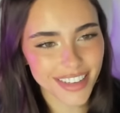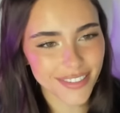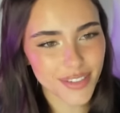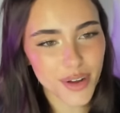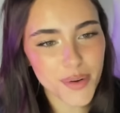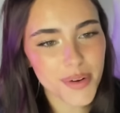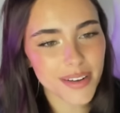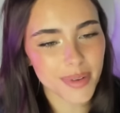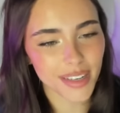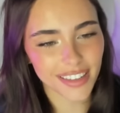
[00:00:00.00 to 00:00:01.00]
I have no
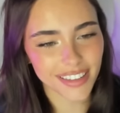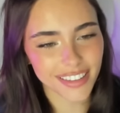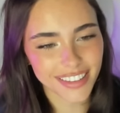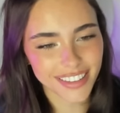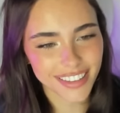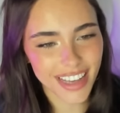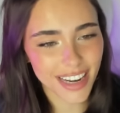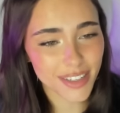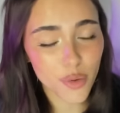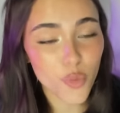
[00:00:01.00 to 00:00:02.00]
opinion and
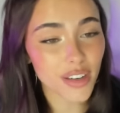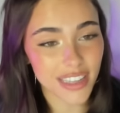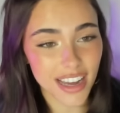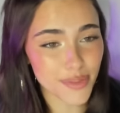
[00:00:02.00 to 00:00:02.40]
I don't want to have